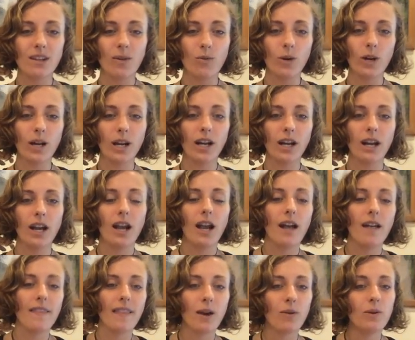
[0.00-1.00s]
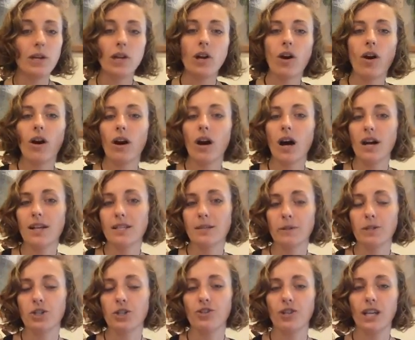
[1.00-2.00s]
work that we call
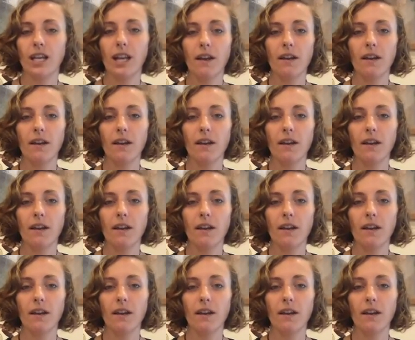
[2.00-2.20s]
husbandry.